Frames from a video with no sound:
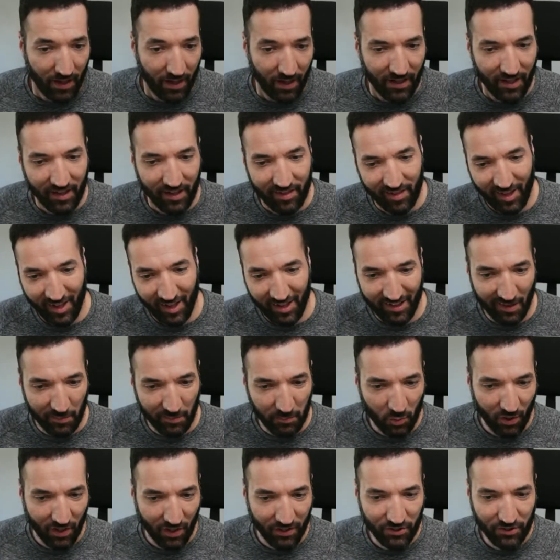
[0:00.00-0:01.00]
Let's take some
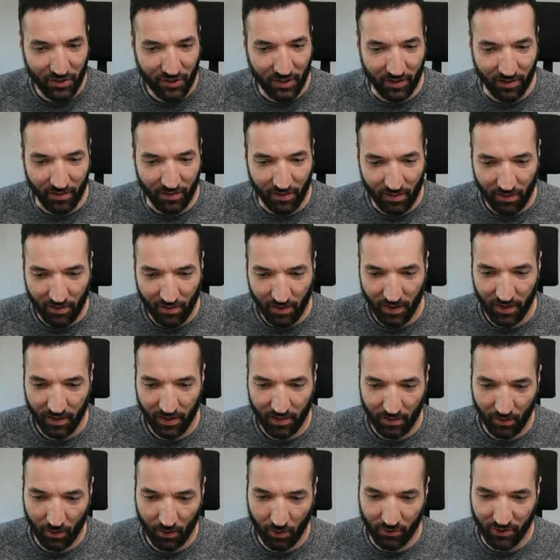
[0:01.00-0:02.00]
questions.
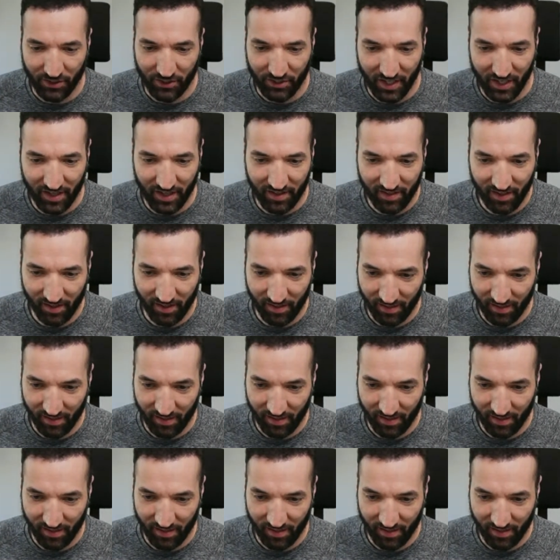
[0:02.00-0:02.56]
So Rashad says,